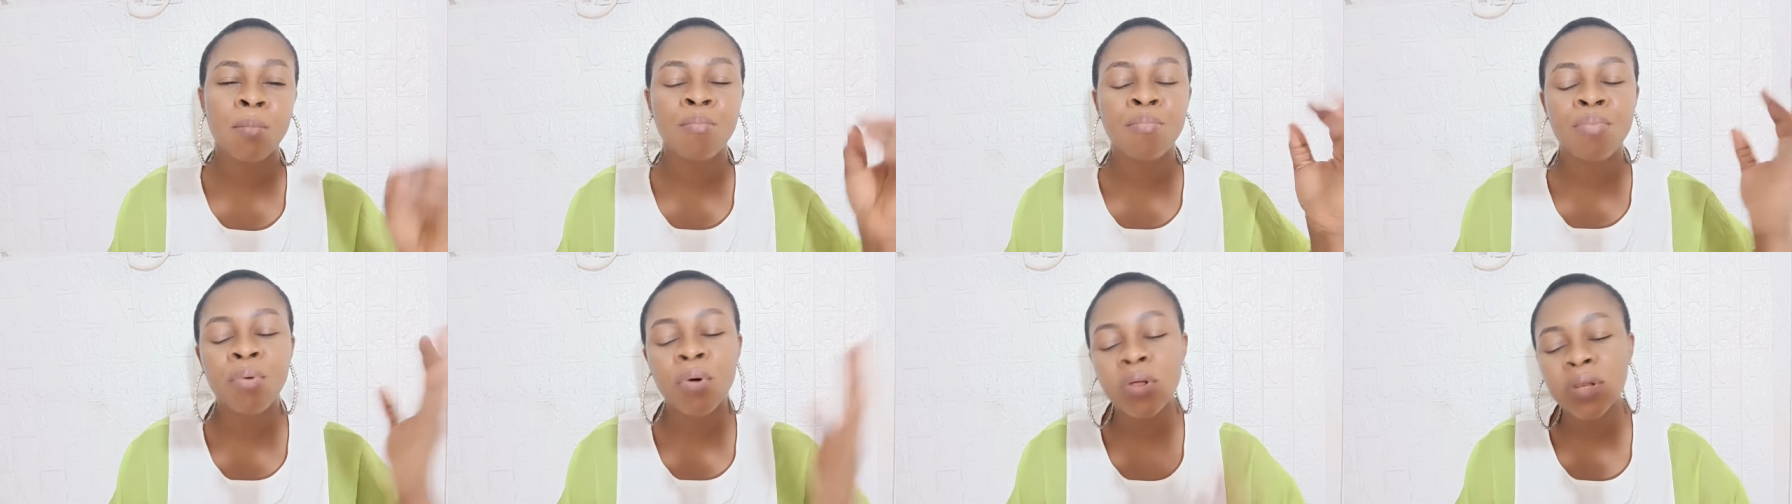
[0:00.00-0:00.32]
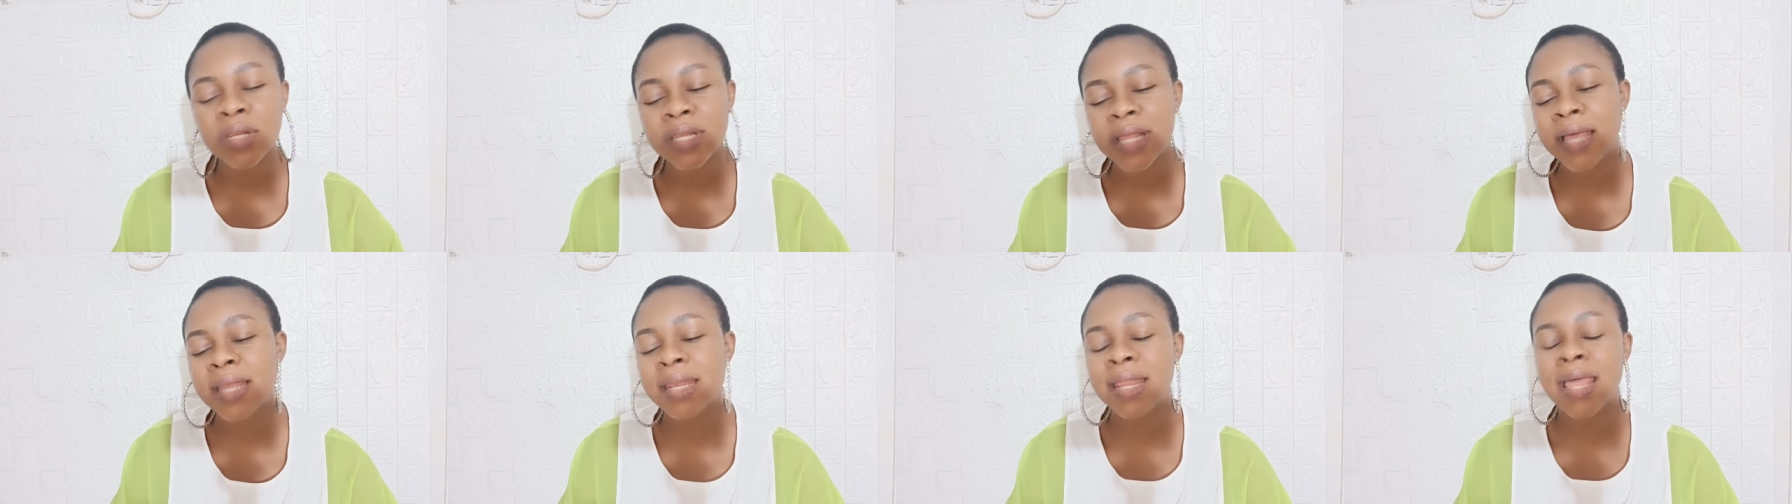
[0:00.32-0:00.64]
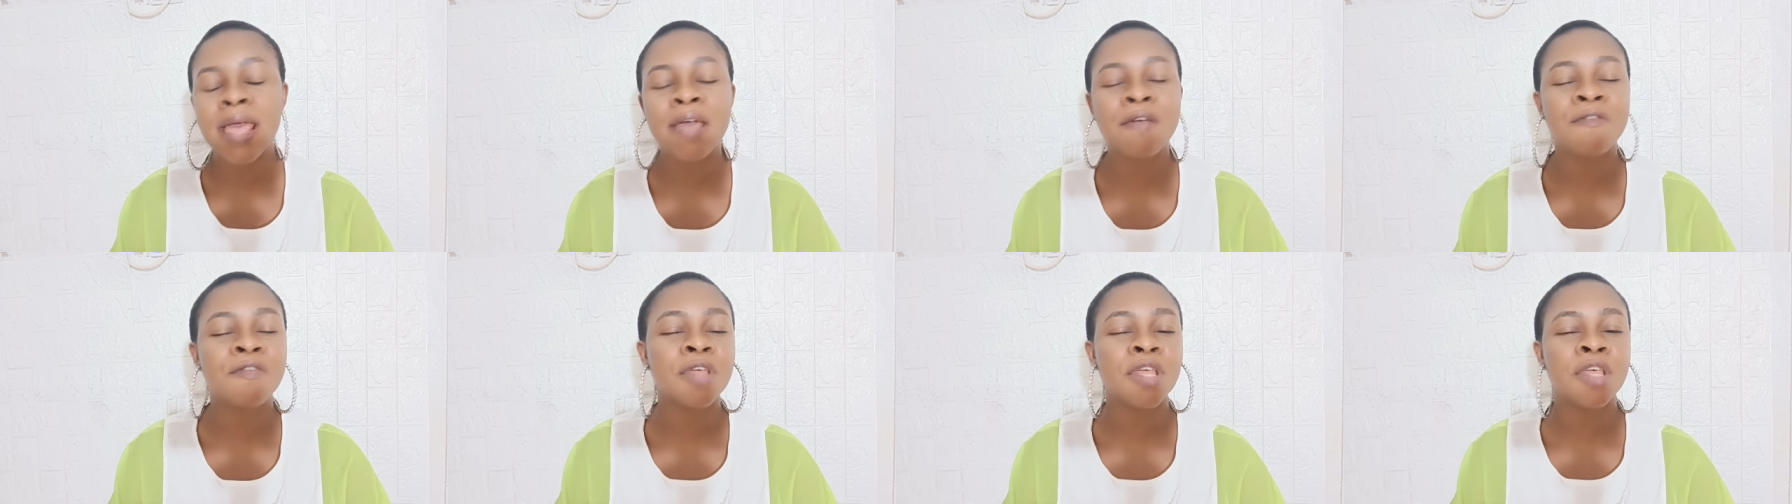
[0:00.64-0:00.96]
Burn down
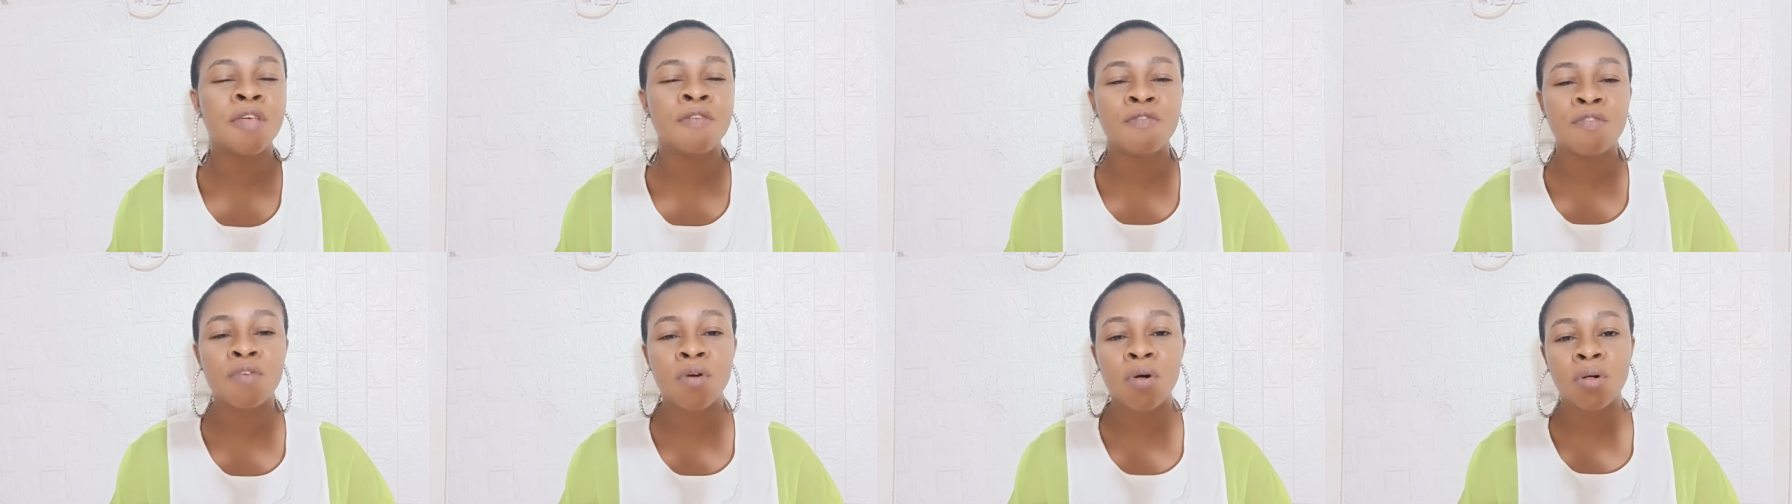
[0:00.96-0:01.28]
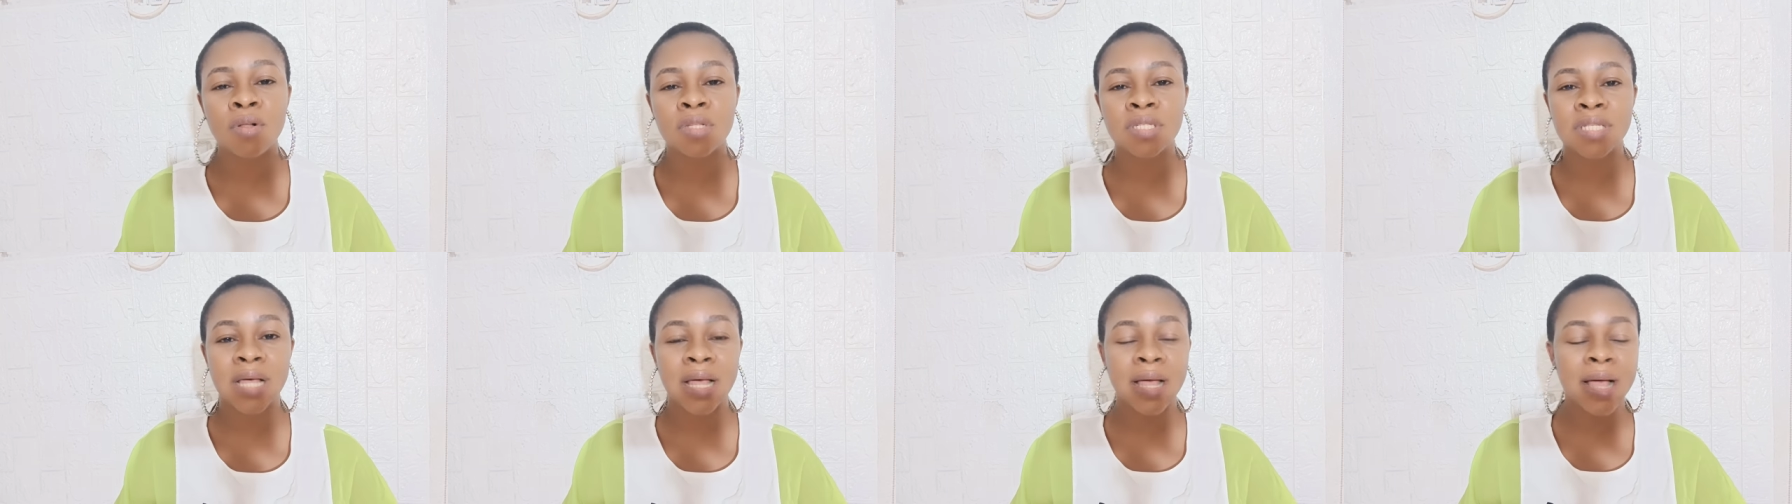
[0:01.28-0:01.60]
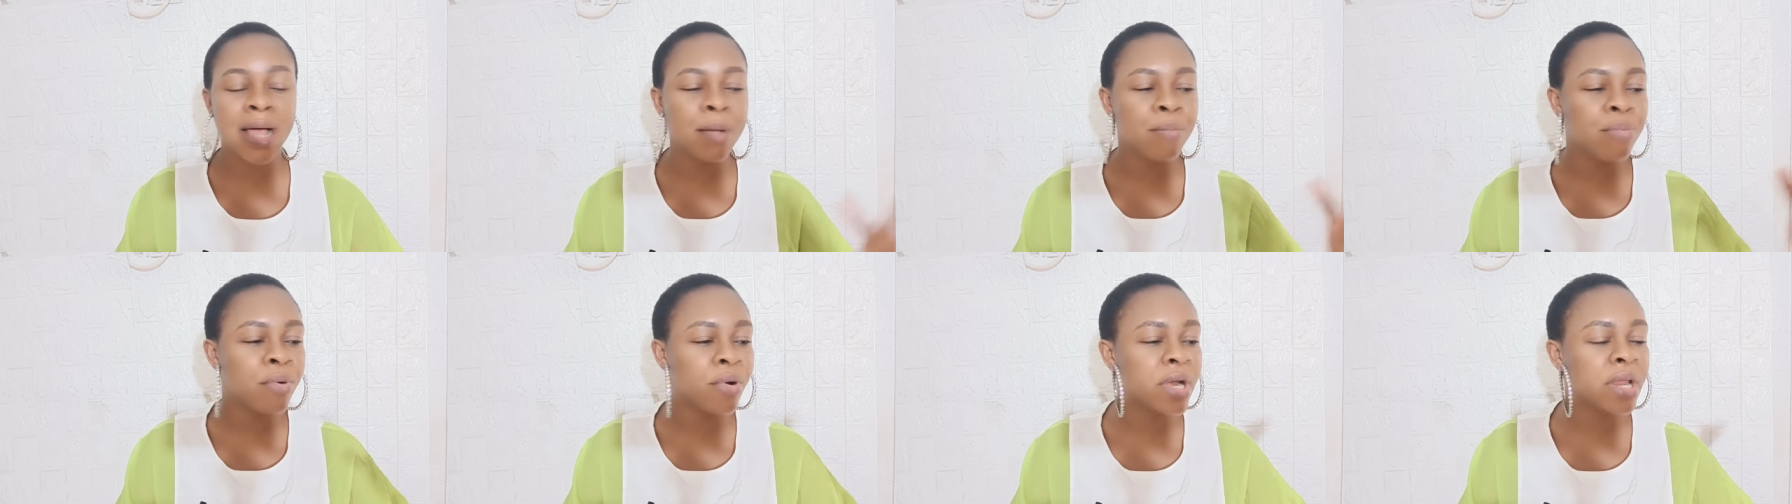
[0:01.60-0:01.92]
every evil altar
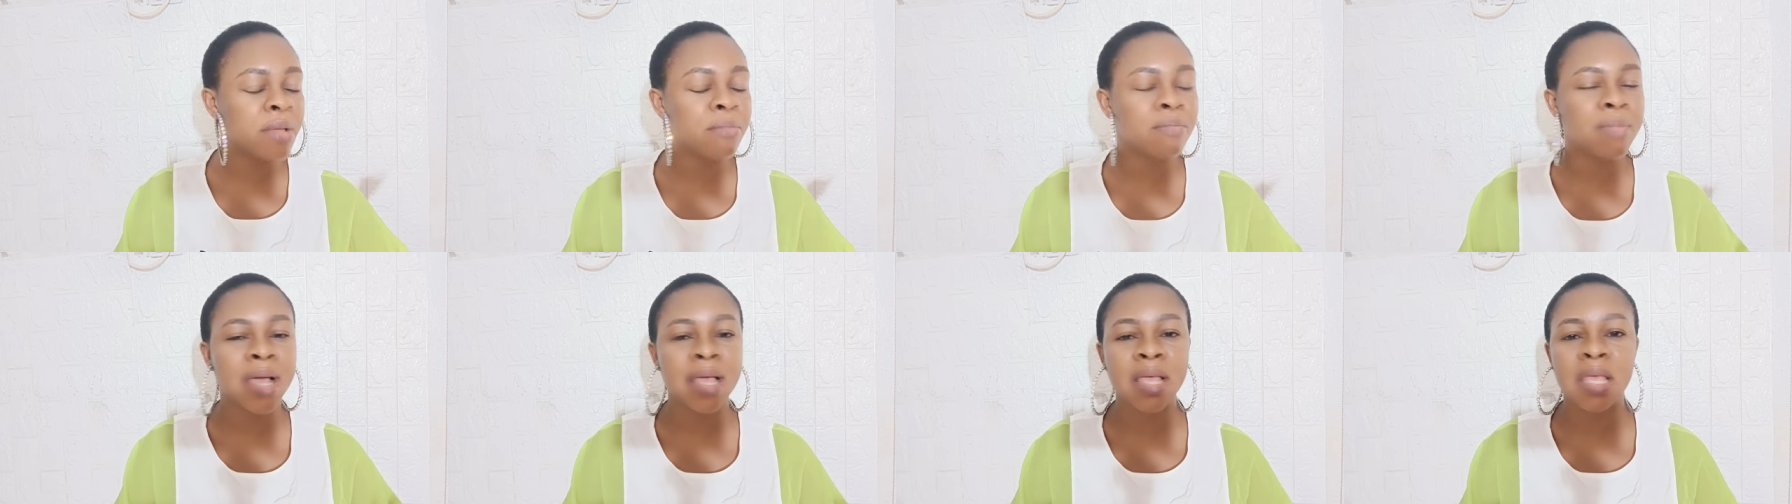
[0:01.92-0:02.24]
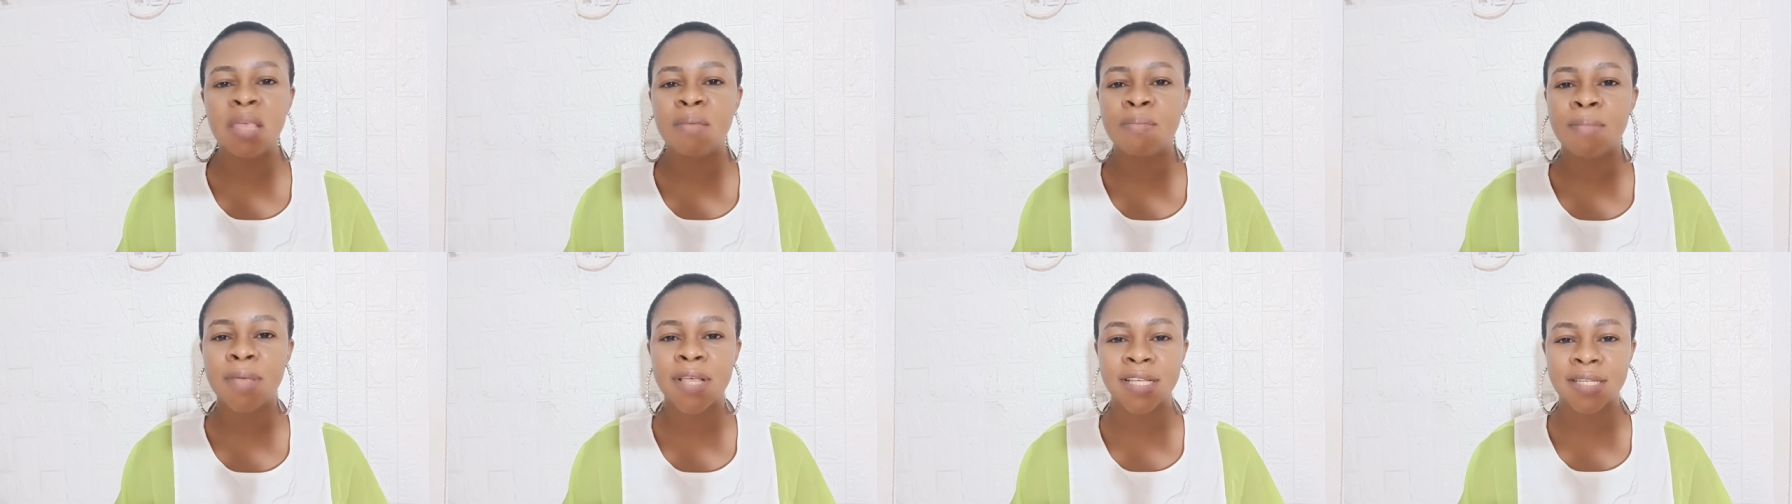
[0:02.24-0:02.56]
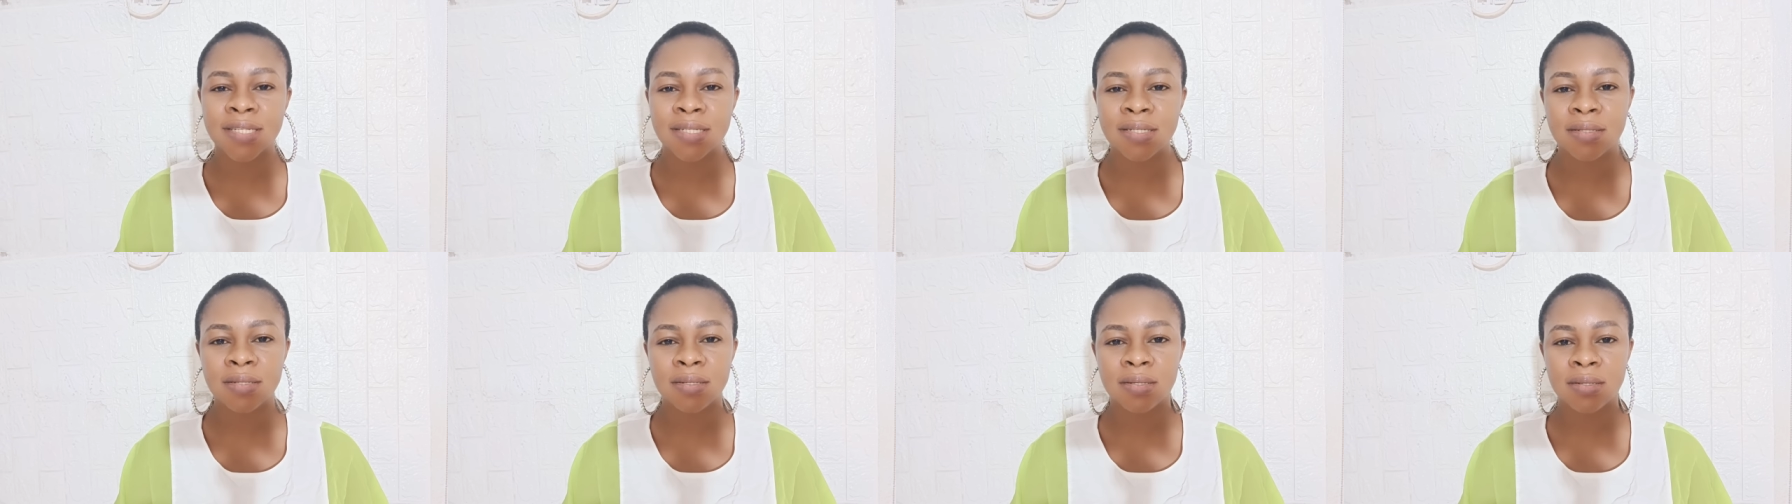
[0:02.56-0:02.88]
harboring my
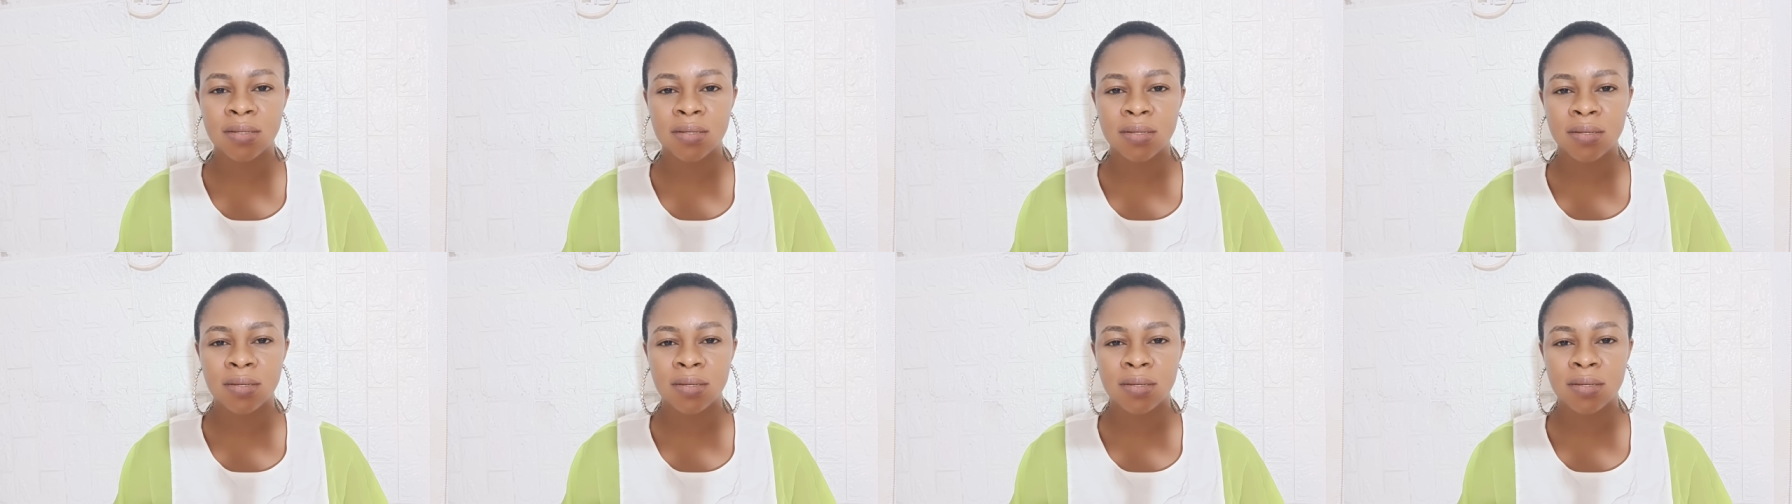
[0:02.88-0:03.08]
image.